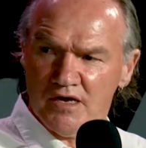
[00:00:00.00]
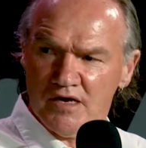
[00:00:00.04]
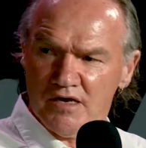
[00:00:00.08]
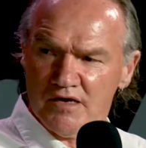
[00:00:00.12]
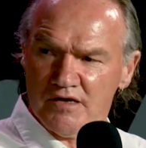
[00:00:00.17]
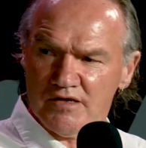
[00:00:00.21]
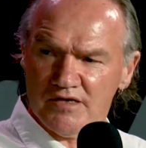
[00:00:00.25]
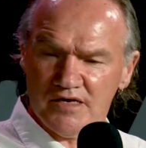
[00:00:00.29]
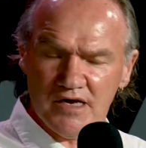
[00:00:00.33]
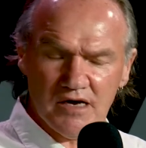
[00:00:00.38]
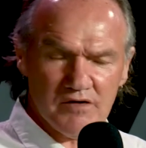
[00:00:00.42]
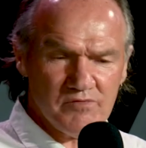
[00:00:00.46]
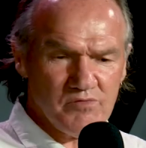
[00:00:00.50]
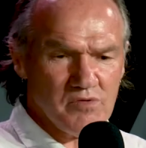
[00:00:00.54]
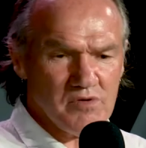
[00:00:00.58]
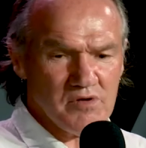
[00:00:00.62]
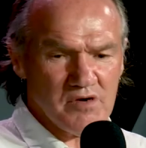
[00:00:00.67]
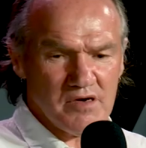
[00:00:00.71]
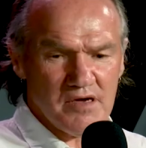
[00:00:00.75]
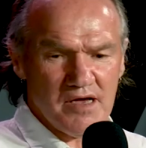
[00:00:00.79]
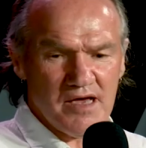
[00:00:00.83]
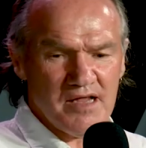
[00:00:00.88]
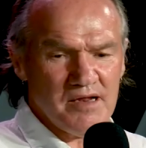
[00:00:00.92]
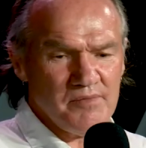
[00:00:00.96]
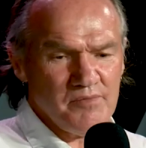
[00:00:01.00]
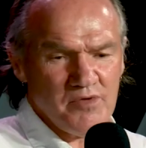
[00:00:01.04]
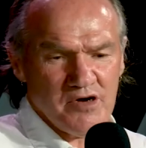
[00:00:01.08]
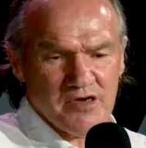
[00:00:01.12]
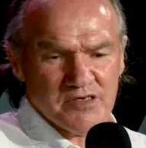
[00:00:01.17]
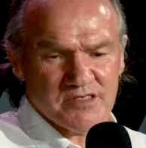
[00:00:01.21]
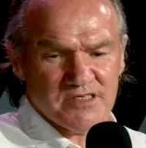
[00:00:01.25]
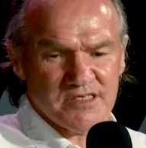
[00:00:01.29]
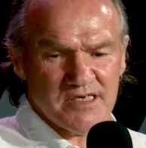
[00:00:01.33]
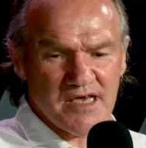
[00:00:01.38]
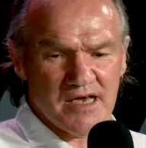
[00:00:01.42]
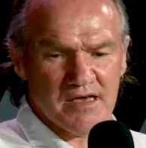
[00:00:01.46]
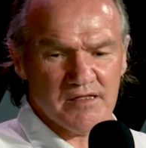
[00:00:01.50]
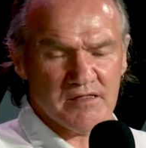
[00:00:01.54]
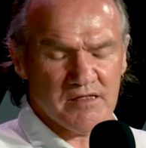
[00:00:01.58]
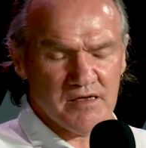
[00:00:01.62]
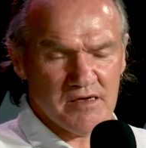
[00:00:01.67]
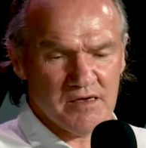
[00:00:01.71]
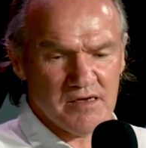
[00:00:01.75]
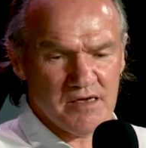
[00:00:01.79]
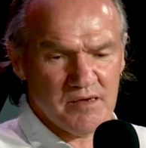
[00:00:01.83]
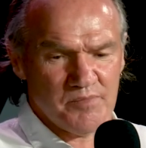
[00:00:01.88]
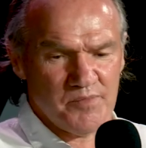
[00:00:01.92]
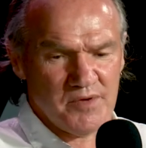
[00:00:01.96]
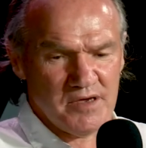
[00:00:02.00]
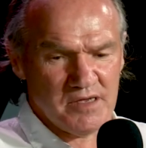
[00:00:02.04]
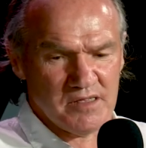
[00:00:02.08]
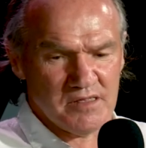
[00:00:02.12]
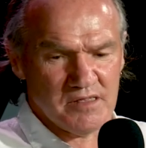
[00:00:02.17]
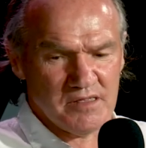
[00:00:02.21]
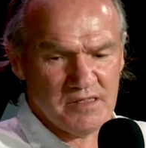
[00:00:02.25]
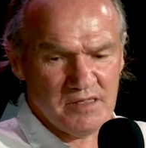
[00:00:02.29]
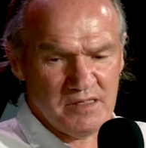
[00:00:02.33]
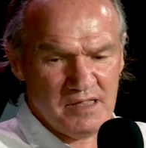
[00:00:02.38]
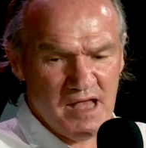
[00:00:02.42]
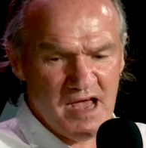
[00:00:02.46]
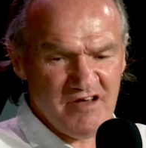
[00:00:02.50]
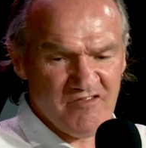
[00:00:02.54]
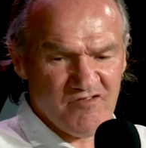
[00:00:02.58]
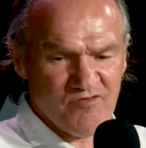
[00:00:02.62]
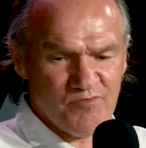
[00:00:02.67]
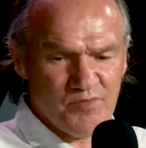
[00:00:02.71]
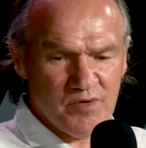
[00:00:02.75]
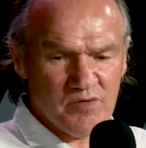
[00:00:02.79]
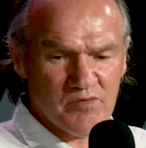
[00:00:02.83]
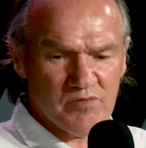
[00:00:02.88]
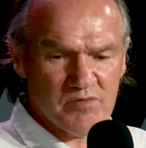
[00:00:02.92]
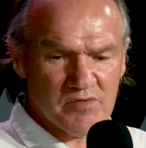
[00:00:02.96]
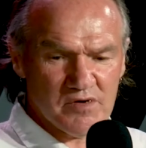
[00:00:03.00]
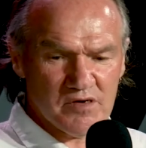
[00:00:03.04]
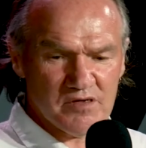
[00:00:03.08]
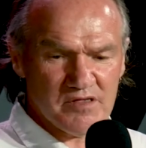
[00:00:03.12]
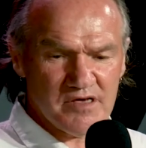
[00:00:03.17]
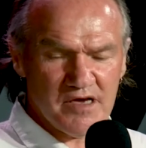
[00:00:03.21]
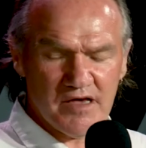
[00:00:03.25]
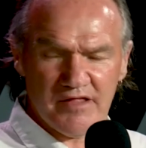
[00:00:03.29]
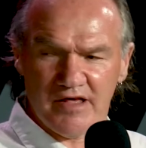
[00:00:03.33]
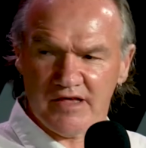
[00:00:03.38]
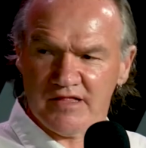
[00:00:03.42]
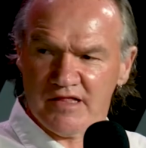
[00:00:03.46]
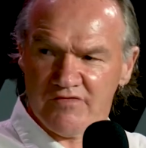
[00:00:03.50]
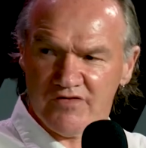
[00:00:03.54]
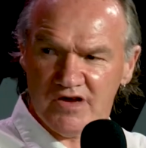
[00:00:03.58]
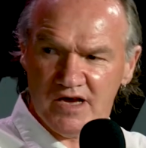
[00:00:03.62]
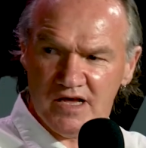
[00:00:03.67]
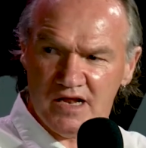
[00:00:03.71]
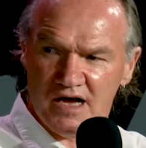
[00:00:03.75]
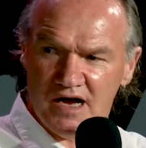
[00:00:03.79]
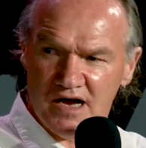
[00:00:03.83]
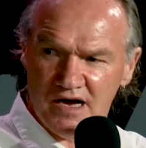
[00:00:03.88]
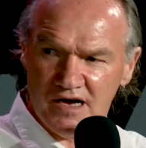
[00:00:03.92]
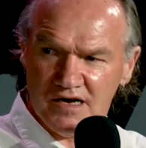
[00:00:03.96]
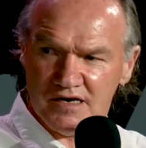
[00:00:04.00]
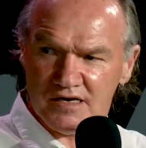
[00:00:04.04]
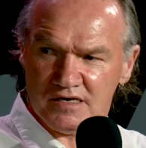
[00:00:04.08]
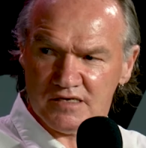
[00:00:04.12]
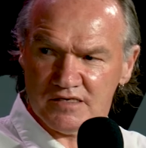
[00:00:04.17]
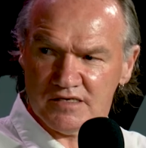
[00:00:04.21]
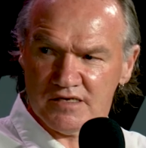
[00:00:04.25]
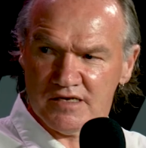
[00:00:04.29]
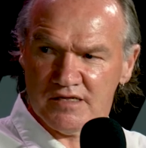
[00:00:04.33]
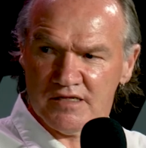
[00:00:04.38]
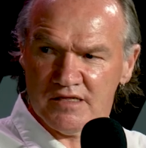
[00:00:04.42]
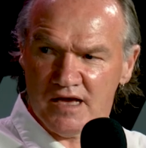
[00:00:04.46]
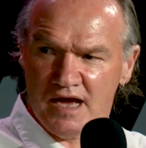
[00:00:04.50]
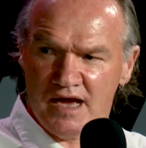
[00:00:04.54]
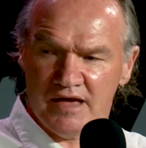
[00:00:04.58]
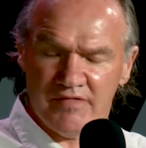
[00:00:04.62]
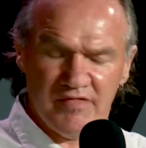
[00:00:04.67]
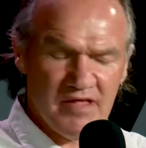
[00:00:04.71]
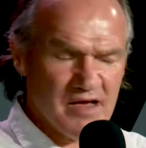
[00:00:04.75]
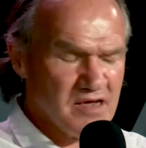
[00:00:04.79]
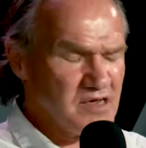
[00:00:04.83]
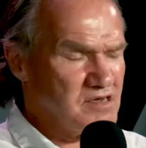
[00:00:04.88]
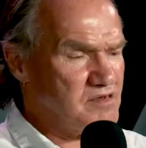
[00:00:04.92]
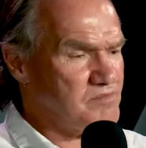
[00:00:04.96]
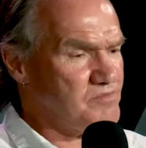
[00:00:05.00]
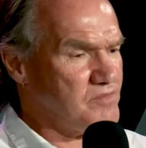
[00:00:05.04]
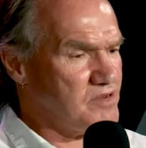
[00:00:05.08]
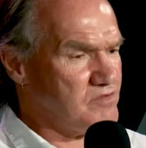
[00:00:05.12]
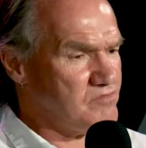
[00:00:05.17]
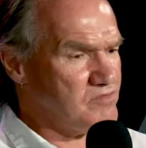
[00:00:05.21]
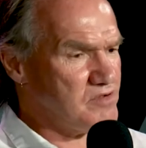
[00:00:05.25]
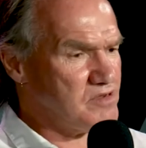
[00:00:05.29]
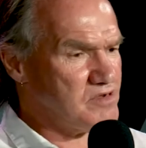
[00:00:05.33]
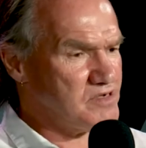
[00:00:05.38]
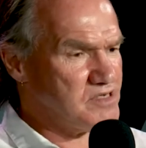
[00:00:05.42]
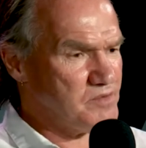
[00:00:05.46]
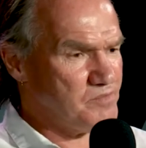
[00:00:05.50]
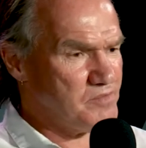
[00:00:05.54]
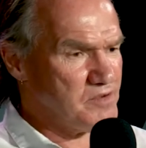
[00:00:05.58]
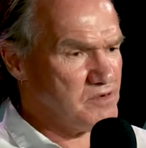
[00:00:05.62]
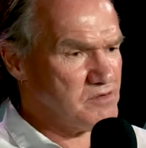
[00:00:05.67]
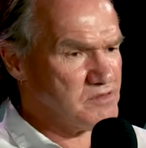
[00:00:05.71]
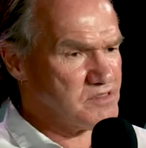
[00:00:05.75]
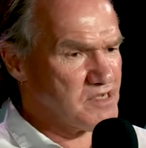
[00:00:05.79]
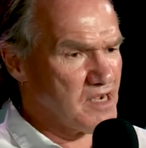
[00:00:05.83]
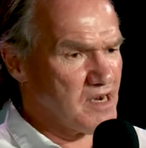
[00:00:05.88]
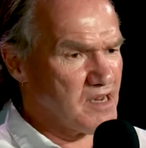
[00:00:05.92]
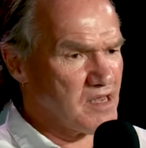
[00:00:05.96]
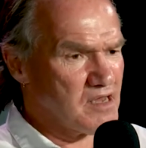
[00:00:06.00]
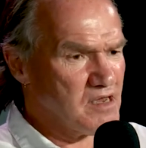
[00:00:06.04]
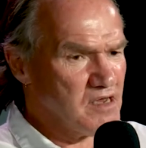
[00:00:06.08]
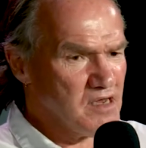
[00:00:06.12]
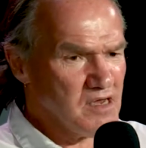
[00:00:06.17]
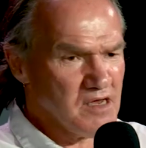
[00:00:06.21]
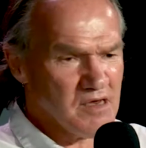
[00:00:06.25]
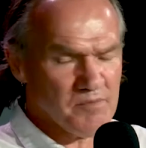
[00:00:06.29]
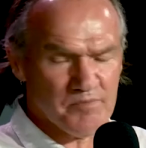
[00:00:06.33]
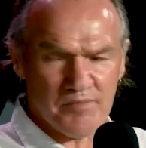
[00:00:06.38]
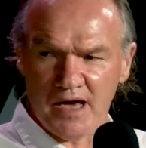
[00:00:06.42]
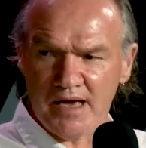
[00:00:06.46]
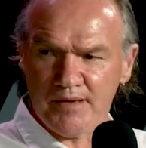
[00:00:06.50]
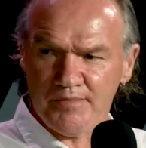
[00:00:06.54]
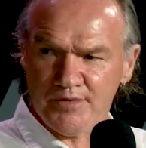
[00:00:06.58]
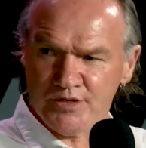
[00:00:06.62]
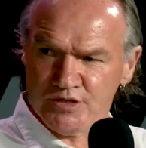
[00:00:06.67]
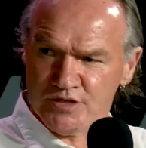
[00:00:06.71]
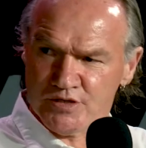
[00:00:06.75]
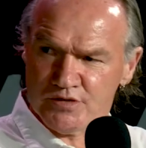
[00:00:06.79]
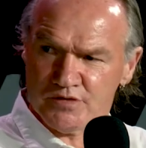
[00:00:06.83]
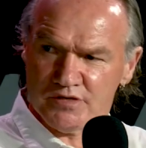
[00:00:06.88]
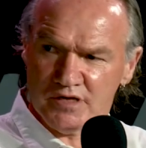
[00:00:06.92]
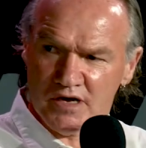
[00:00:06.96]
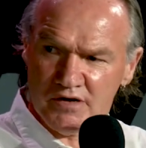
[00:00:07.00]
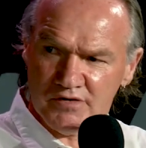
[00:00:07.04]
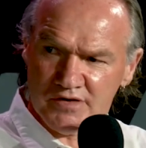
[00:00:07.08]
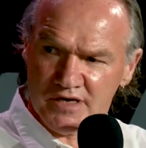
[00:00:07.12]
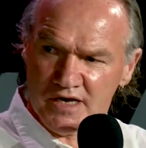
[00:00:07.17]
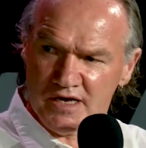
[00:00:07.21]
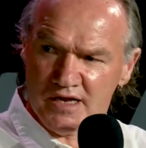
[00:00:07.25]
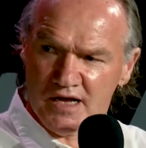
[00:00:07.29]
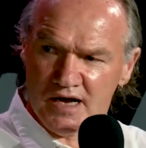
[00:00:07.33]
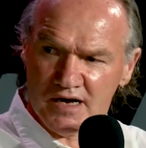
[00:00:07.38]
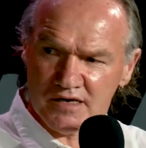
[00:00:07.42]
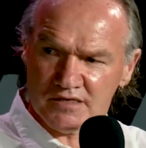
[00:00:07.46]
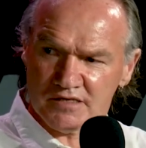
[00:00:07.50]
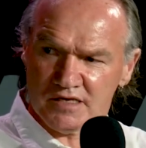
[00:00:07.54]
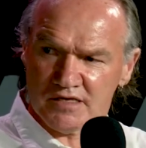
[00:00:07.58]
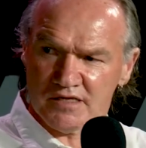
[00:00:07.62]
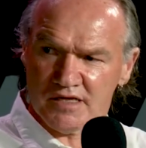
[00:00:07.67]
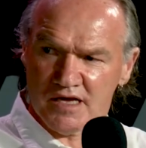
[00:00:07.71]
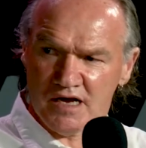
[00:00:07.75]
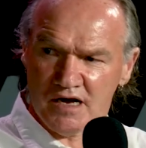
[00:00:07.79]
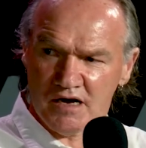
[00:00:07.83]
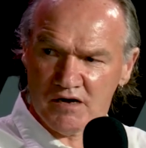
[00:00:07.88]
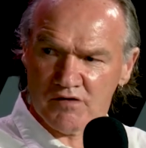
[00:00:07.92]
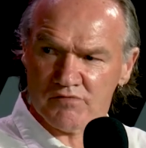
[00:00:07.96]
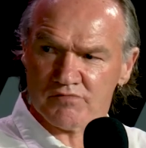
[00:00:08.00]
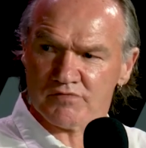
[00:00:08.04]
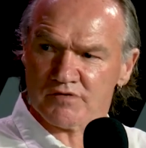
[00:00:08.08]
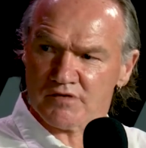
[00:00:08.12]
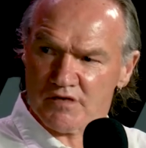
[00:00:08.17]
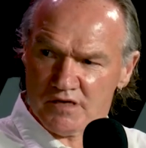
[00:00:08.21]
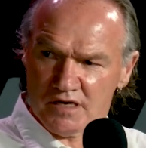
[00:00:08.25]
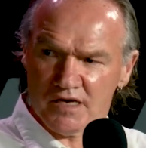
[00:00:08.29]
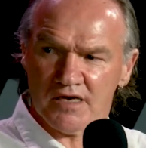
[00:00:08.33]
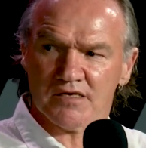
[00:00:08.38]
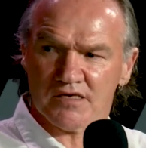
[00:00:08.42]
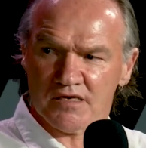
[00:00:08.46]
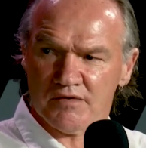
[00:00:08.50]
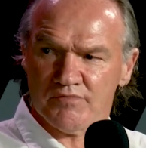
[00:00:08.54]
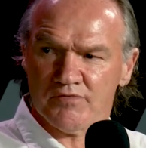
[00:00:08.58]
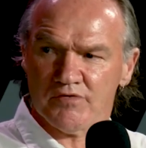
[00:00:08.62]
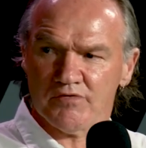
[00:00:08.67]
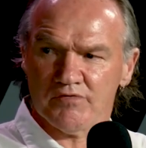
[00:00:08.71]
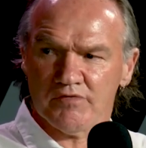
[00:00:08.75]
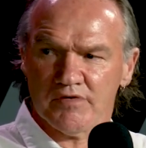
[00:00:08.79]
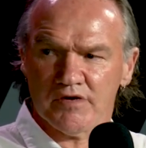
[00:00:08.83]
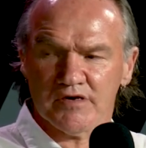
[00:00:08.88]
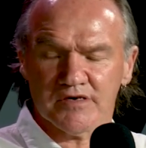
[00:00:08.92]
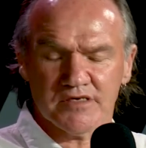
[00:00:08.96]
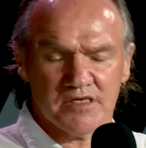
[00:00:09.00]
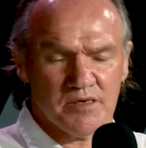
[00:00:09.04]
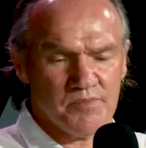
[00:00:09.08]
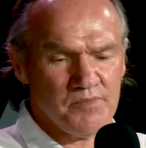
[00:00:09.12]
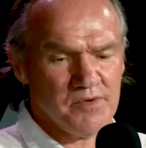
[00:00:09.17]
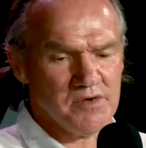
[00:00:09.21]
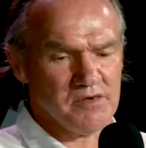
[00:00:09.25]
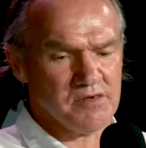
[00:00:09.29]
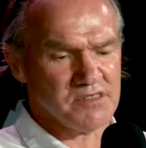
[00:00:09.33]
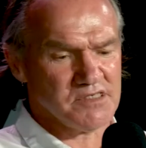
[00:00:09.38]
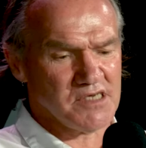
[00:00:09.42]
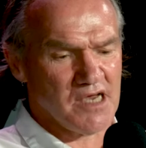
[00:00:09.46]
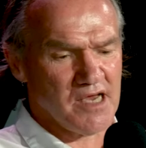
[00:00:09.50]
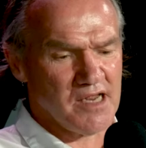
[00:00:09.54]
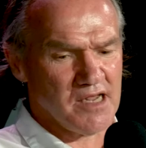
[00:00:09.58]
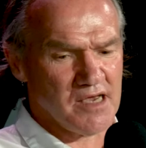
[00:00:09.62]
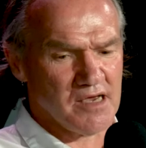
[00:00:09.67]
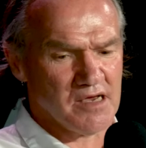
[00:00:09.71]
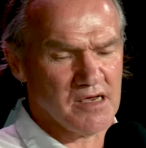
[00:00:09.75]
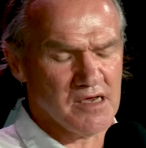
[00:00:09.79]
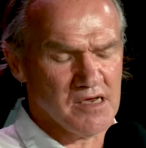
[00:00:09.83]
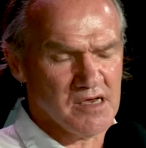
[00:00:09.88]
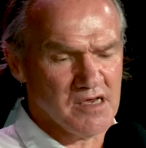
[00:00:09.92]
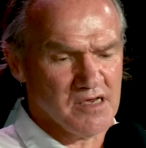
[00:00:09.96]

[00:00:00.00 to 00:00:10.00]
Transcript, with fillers: you know, and it might sound a bit naff, but, yeah, they never get hugged, and, yeah. and that can be really debilitating. Babies who don't get hugged, and how it can be really debilitating.